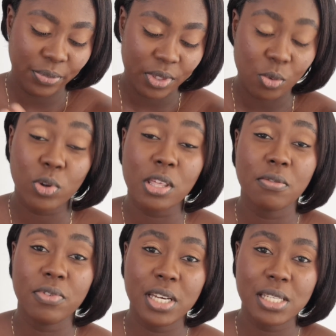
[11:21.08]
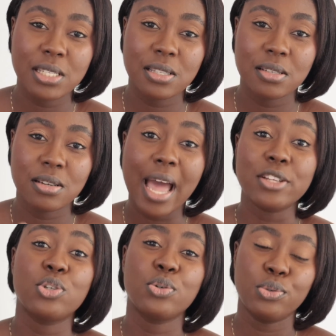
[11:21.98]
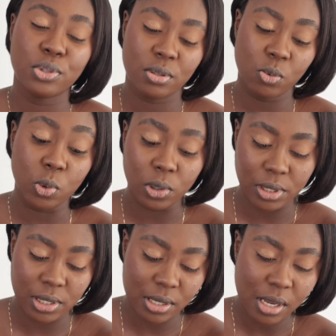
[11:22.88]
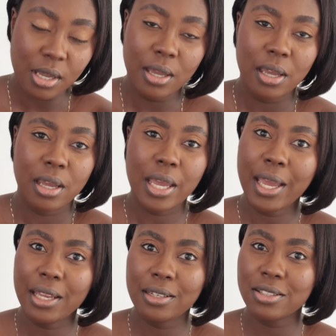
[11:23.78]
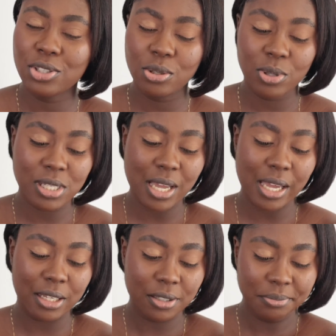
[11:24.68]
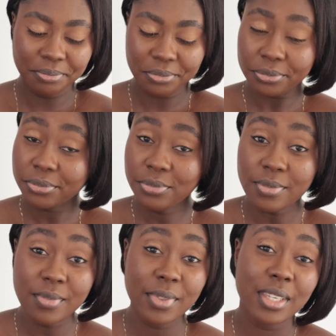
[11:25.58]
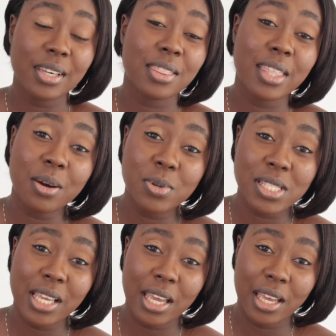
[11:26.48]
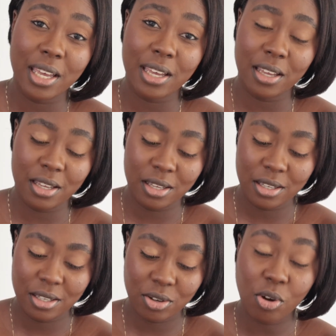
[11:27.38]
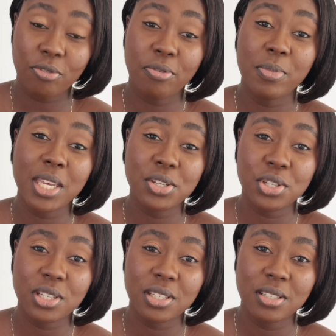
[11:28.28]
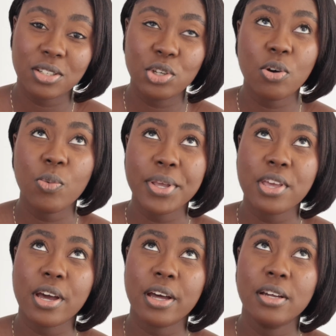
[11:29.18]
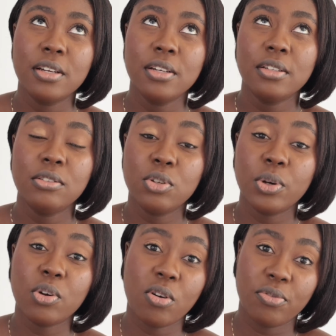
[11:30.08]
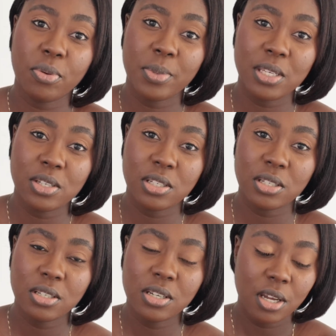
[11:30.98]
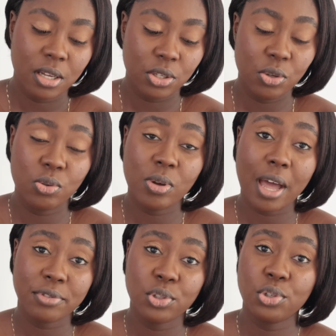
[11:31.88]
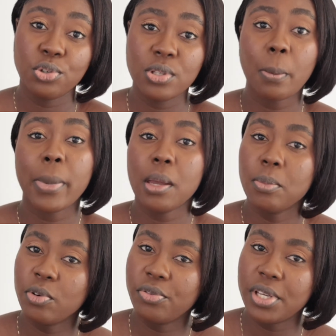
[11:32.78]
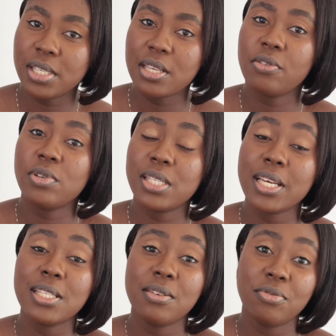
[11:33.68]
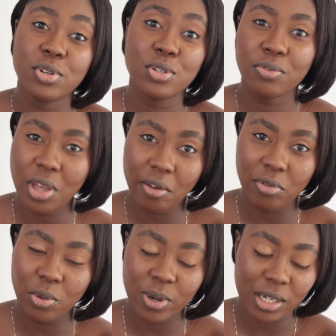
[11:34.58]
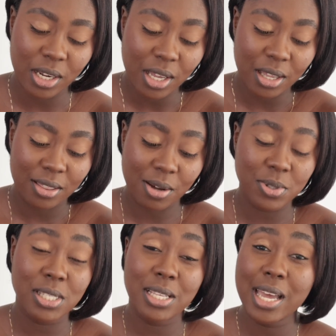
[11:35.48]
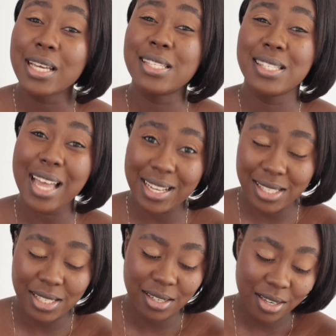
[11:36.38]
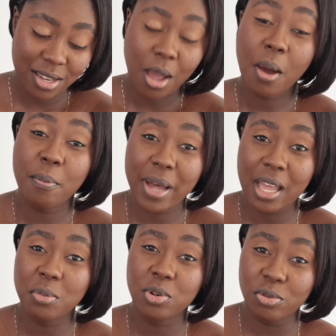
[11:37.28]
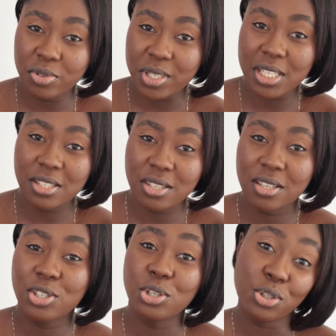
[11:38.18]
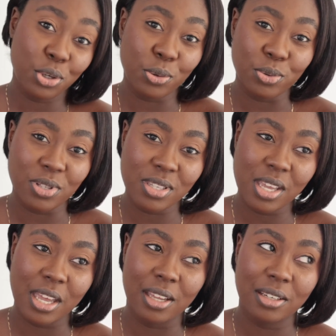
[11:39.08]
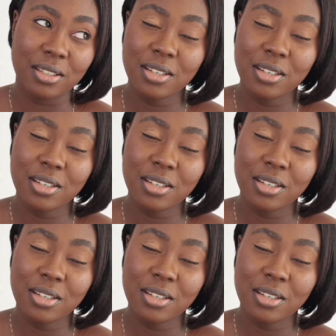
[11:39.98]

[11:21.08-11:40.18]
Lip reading: what the verse I chose was. And she was like, that was her confirmation. You know, when you're doing confirmation, you have to choose a Bible verse and recite it in front of everyone. That was the exact Bible verse she chose, and